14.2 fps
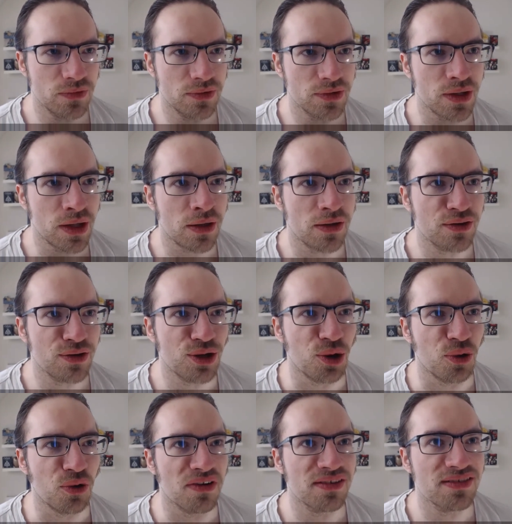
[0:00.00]
you
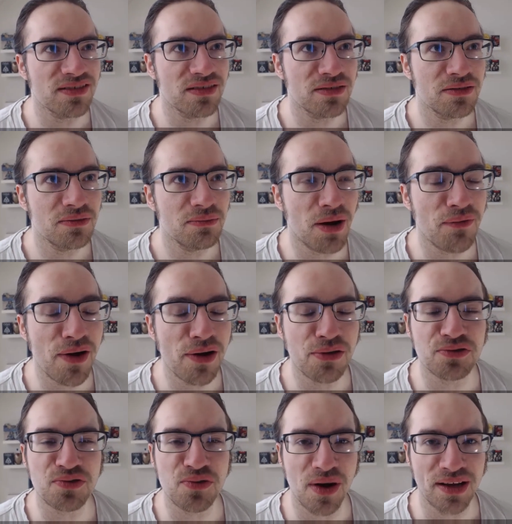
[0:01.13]
know, my
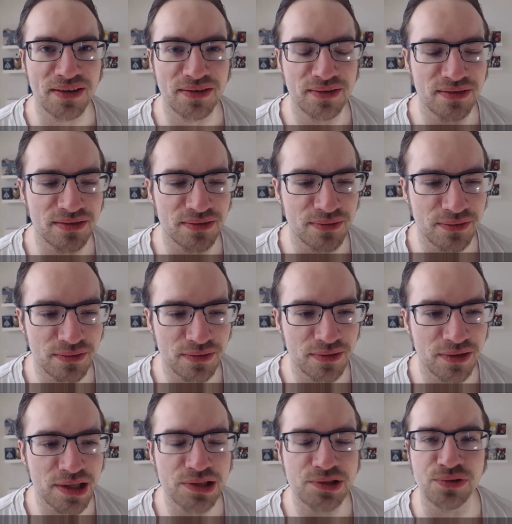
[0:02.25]
father's quite the,
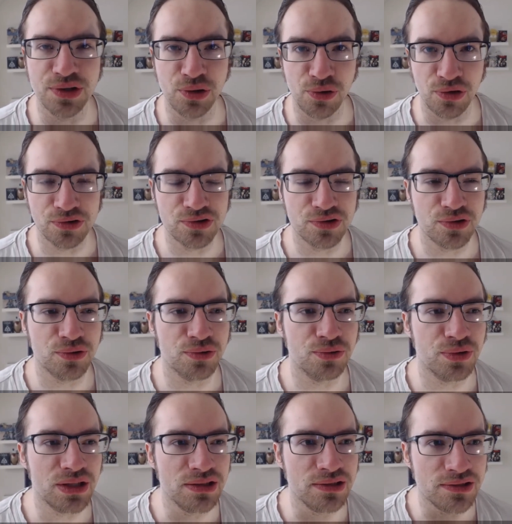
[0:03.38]
the history nerd,
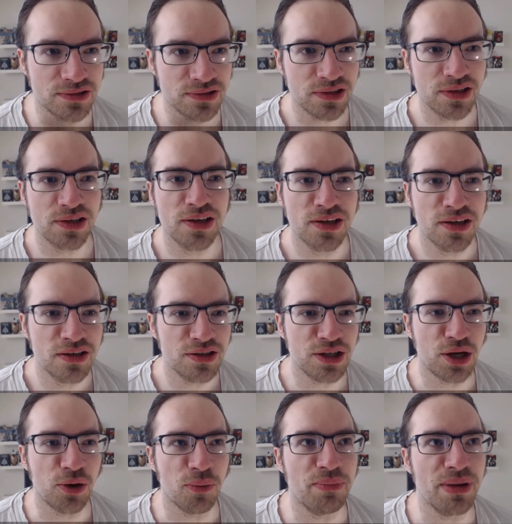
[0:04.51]
so he's
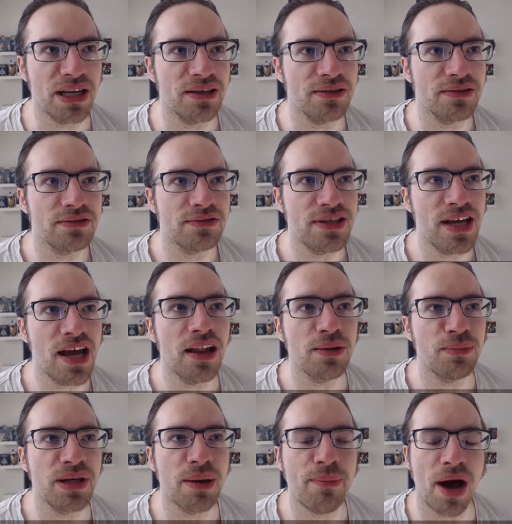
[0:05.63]
you know been
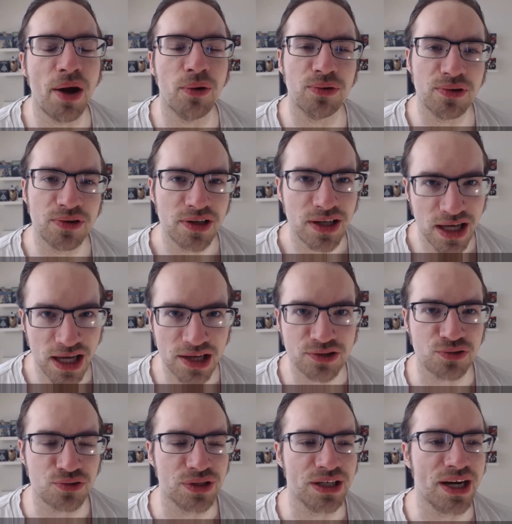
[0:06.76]
telling me about
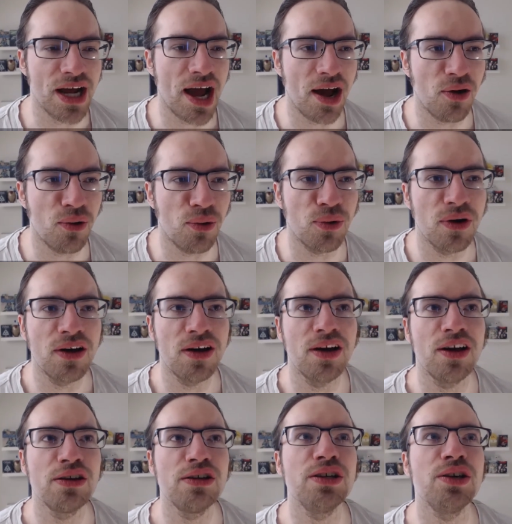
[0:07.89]
history and how
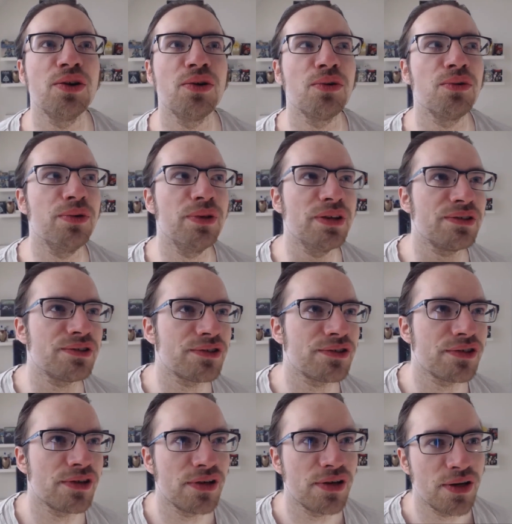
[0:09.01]
you know
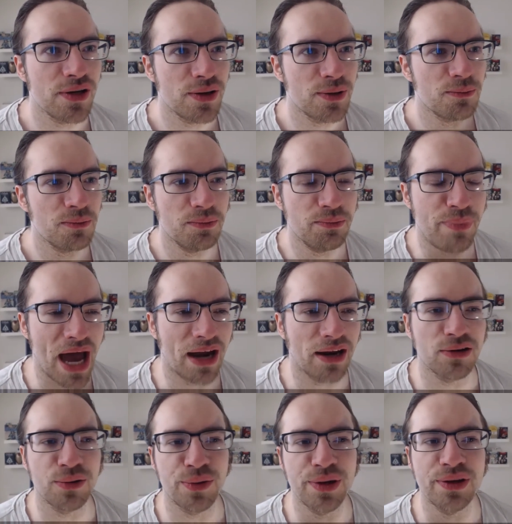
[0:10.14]
this
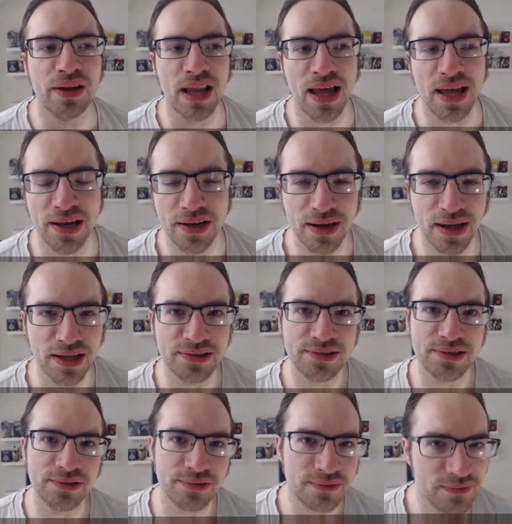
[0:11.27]
battle then led led
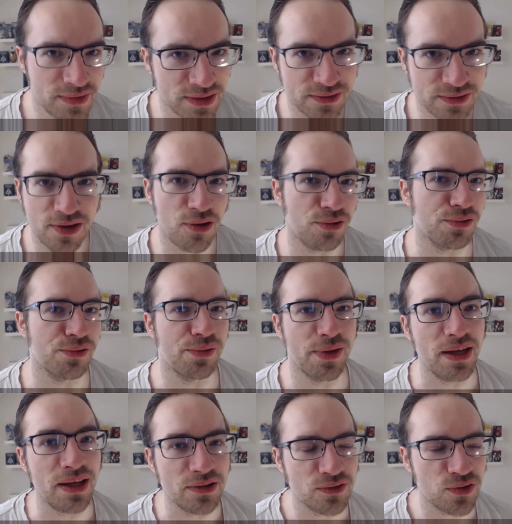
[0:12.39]
to this other
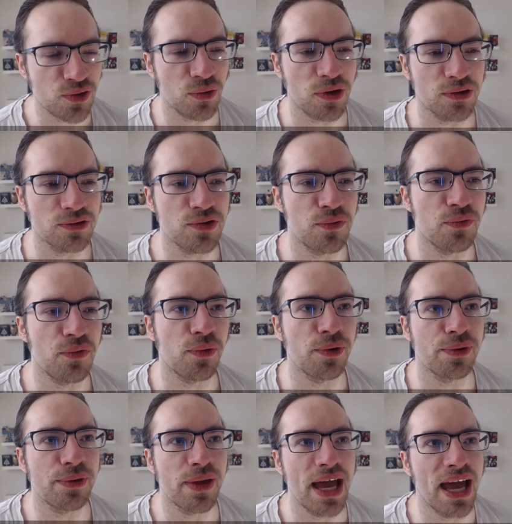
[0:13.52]
thing and so on and so
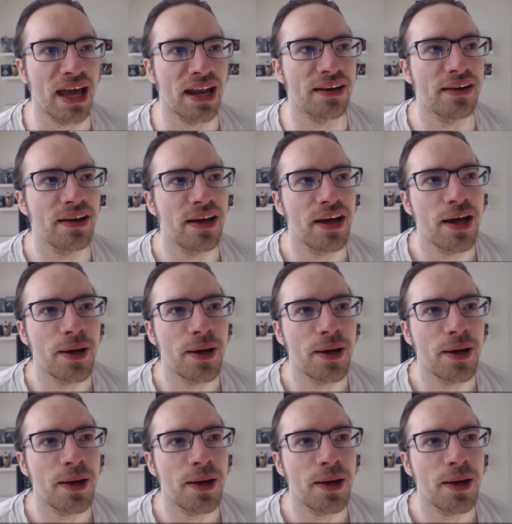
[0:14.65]
forth and